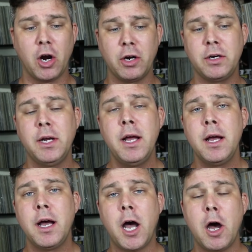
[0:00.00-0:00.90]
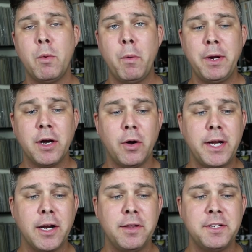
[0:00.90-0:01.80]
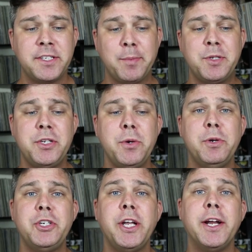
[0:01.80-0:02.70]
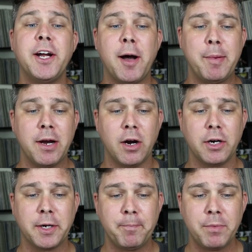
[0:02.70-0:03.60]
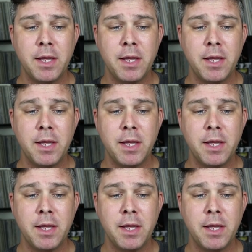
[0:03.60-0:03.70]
arc, uh, what we call here the Substitute Shinigami arc.